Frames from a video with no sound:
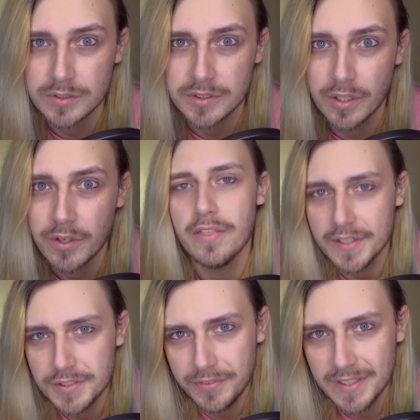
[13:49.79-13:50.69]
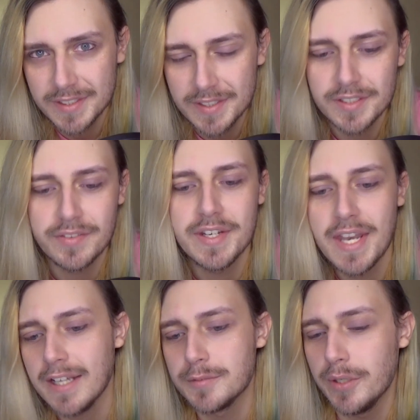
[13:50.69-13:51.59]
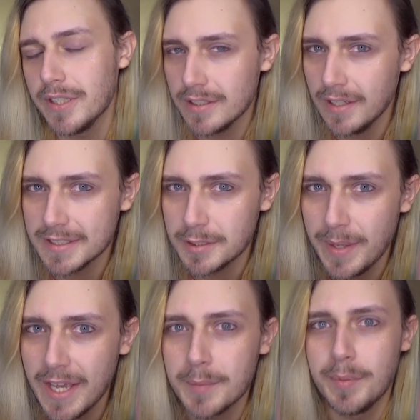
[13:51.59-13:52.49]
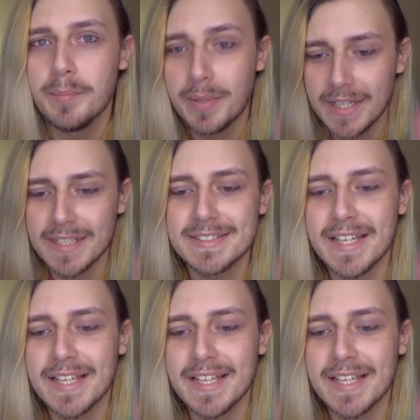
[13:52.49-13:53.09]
So this feeds into the next point I'd like to make, but please,